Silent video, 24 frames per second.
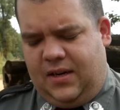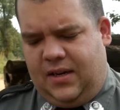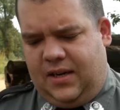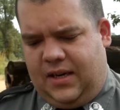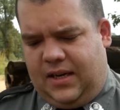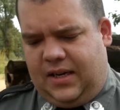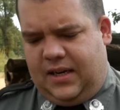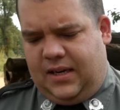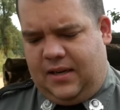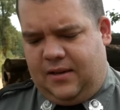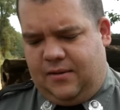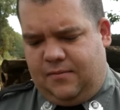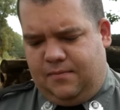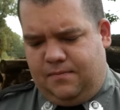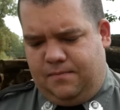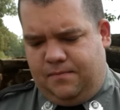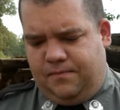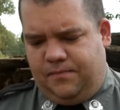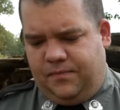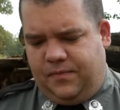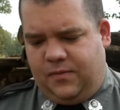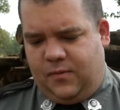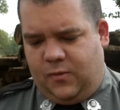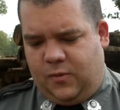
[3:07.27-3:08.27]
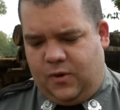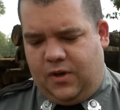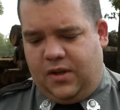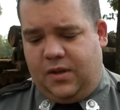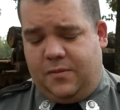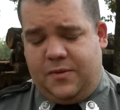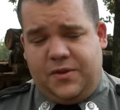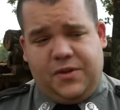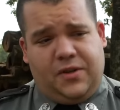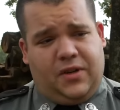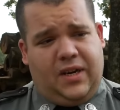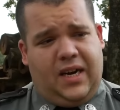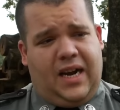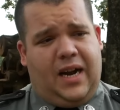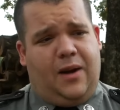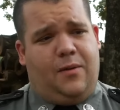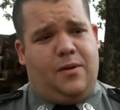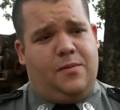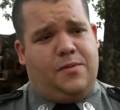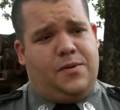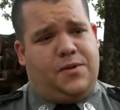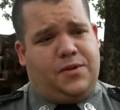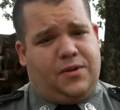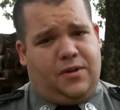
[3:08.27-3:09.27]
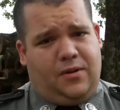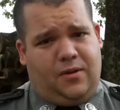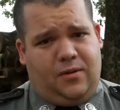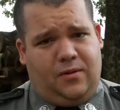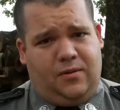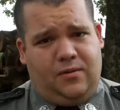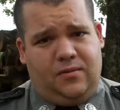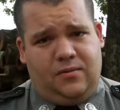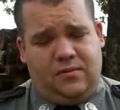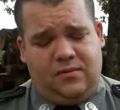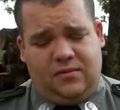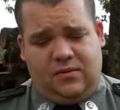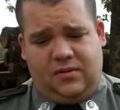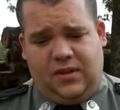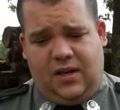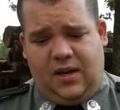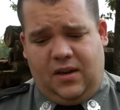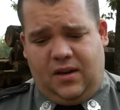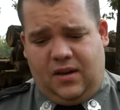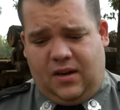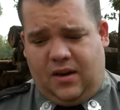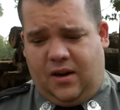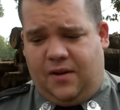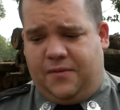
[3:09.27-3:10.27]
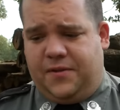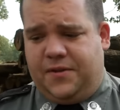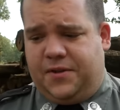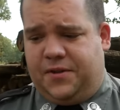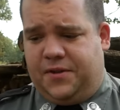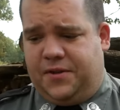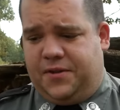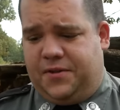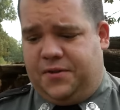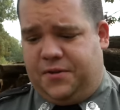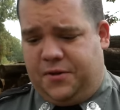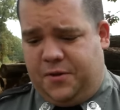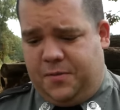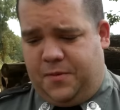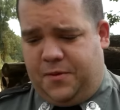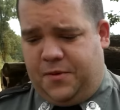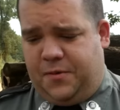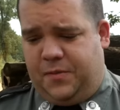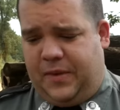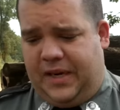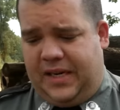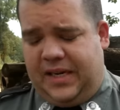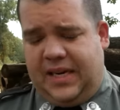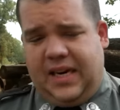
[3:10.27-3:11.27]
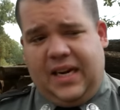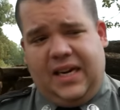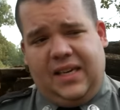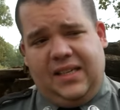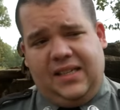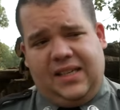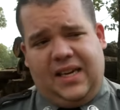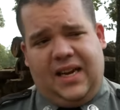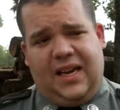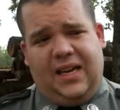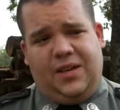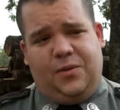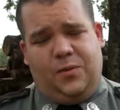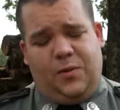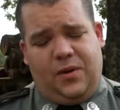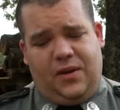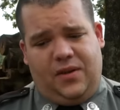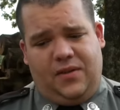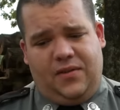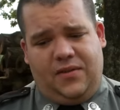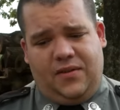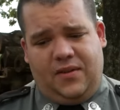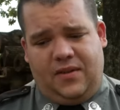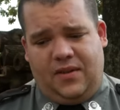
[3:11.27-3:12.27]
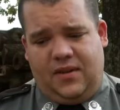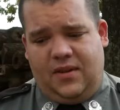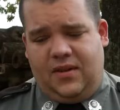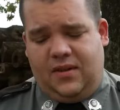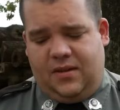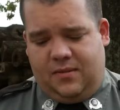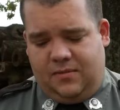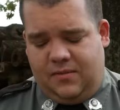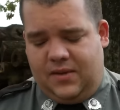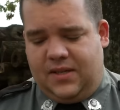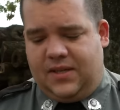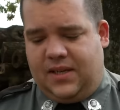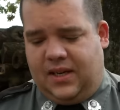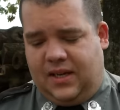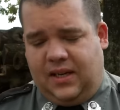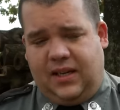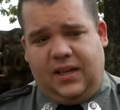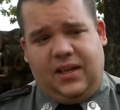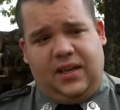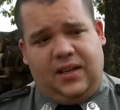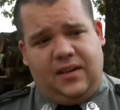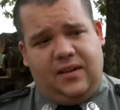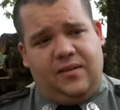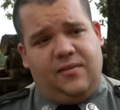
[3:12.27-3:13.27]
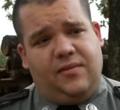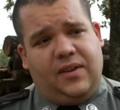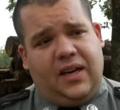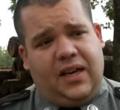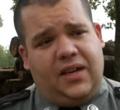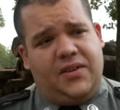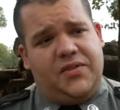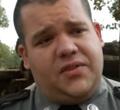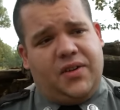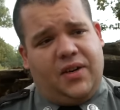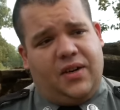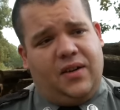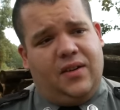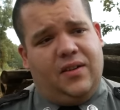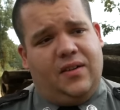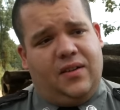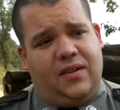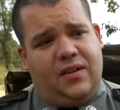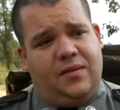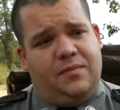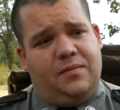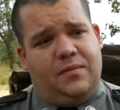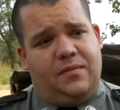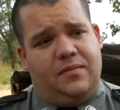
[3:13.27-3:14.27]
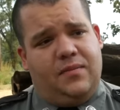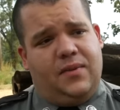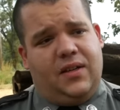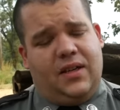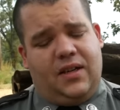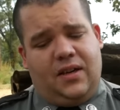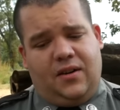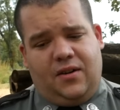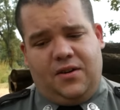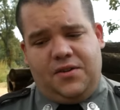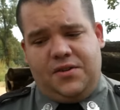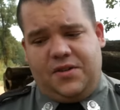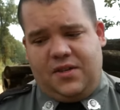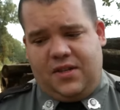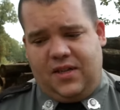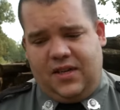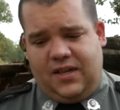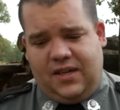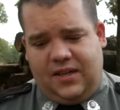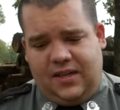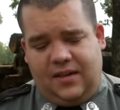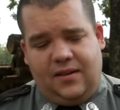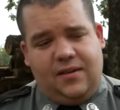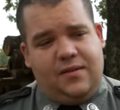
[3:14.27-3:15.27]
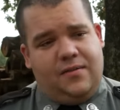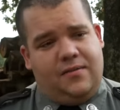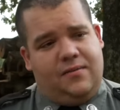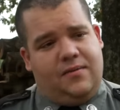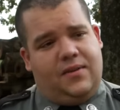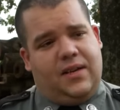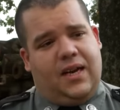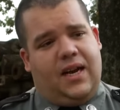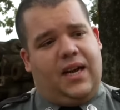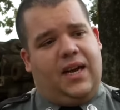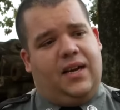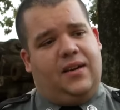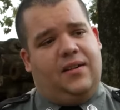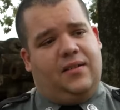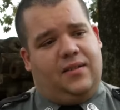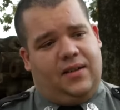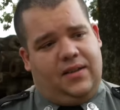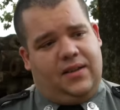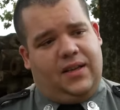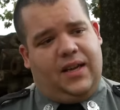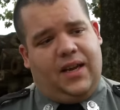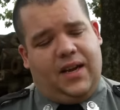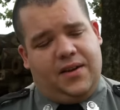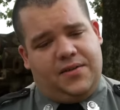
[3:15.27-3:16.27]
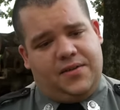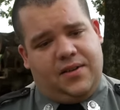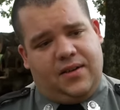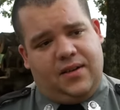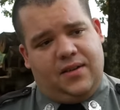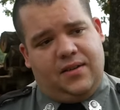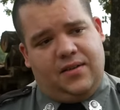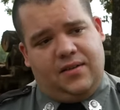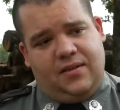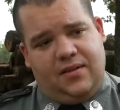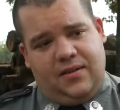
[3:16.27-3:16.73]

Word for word: Uh, one of the Missouri Highway Patrol officers, troopers, made contact with Miss Elliott and advised her that, that her son had died in the accident.